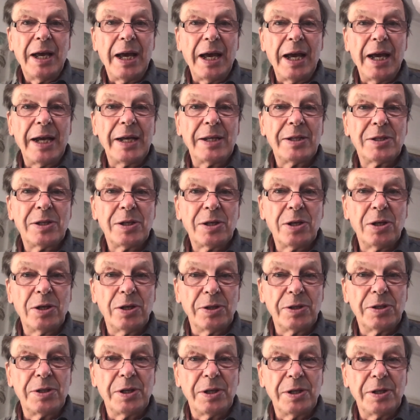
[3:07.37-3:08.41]
adds
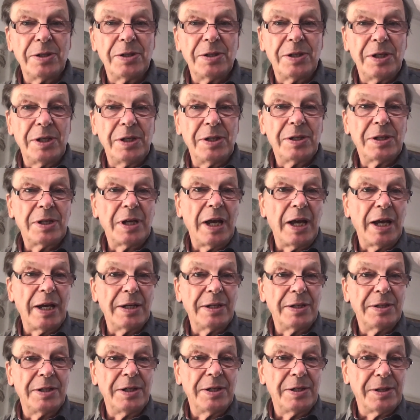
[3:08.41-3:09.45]
consonances
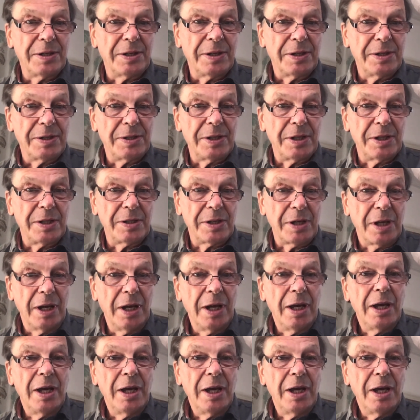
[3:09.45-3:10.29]
and dissonances,